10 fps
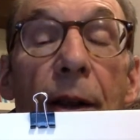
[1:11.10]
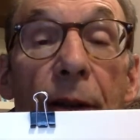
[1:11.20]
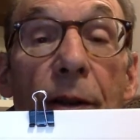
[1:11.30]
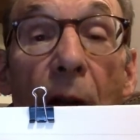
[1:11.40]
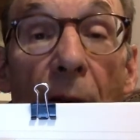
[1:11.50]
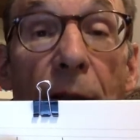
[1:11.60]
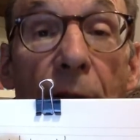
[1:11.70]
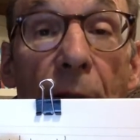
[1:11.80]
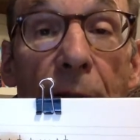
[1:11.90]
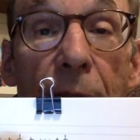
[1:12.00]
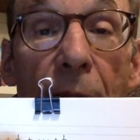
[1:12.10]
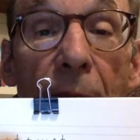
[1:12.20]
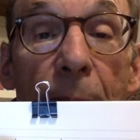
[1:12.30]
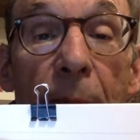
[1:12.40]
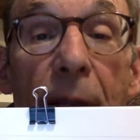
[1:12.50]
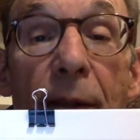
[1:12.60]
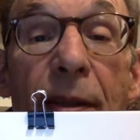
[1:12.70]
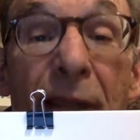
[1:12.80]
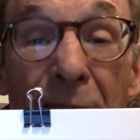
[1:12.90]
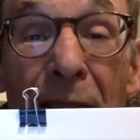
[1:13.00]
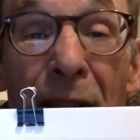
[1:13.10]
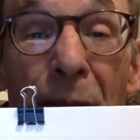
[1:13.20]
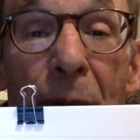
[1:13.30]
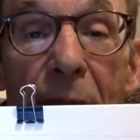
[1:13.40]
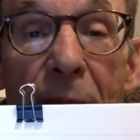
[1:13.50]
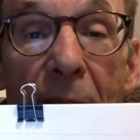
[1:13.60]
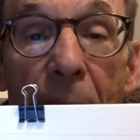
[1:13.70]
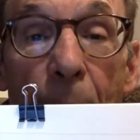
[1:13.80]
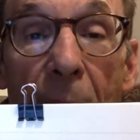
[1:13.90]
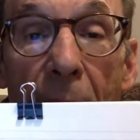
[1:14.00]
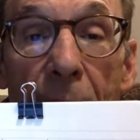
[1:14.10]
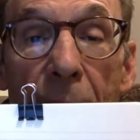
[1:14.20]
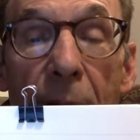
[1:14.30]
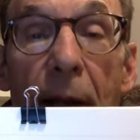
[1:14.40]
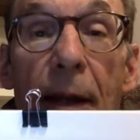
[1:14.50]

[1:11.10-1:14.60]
The dot dot dot means continue in the same pattern.